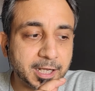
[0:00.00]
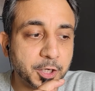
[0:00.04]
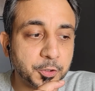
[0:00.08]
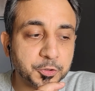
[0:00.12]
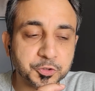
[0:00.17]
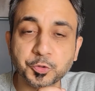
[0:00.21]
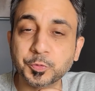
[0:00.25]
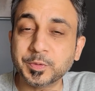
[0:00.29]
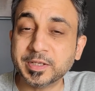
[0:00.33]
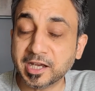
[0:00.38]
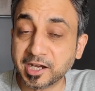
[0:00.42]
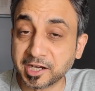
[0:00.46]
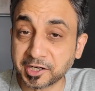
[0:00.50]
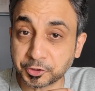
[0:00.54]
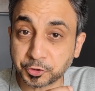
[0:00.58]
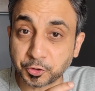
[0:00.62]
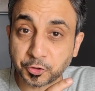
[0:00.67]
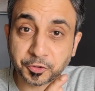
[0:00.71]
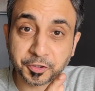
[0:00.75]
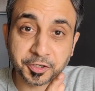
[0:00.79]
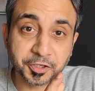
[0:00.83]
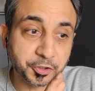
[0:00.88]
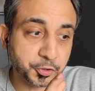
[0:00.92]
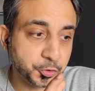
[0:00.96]
So we are
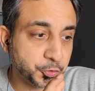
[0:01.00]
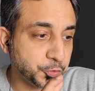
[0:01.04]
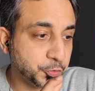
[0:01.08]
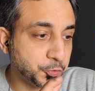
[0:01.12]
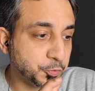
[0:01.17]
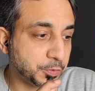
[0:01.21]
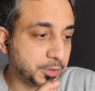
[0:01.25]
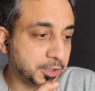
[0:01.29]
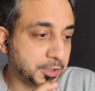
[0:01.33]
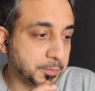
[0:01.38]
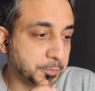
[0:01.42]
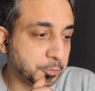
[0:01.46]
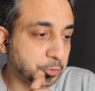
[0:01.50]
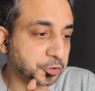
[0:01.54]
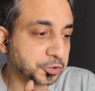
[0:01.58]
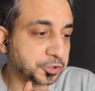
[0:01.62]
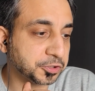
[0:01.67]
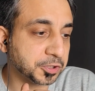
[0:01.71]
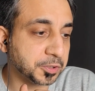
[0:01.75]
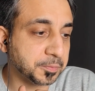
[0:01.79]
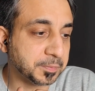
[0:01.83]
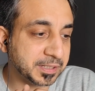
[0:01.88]
talking to both the